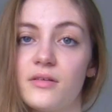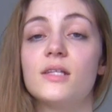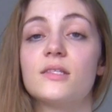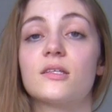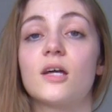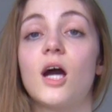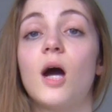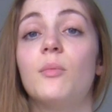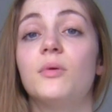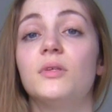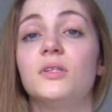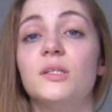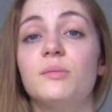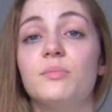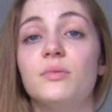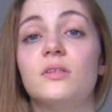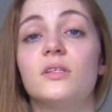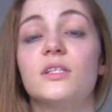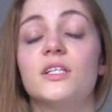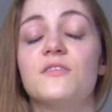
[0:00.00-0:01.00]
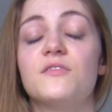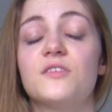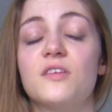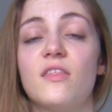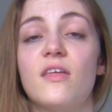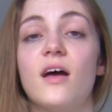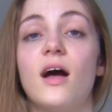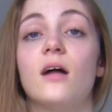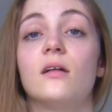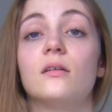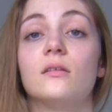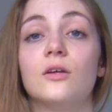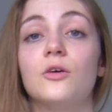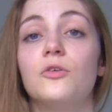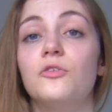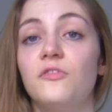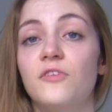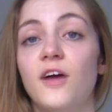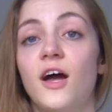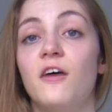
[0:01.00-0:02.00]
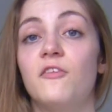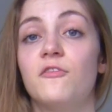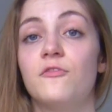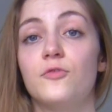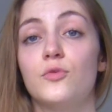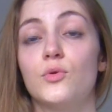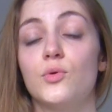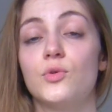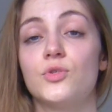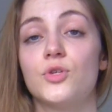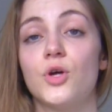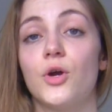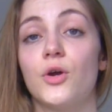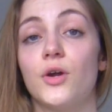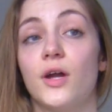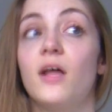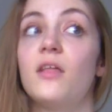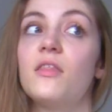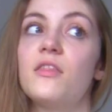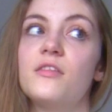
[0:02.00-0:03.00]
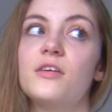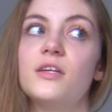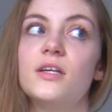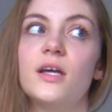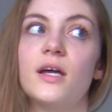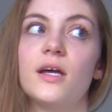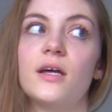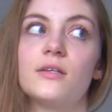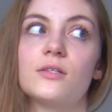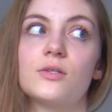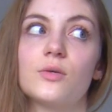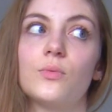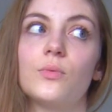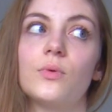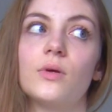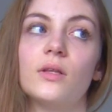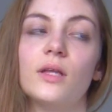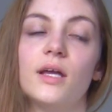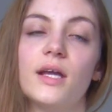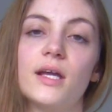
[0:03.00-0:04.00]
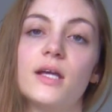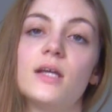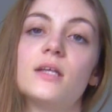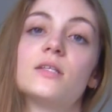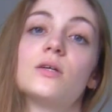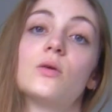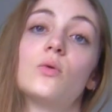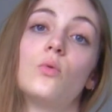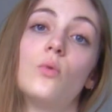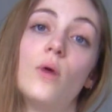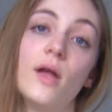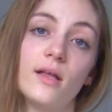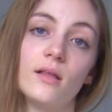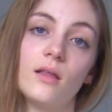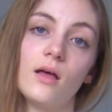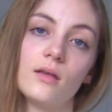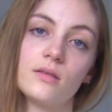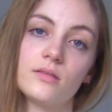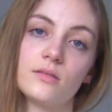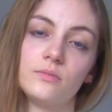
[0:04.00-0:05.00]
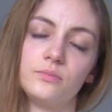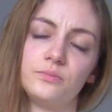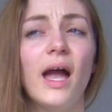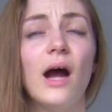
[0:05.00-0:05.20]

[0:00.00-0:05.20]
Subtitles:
It's commonly believed that low-fat foods are healthy and will aid weight loss.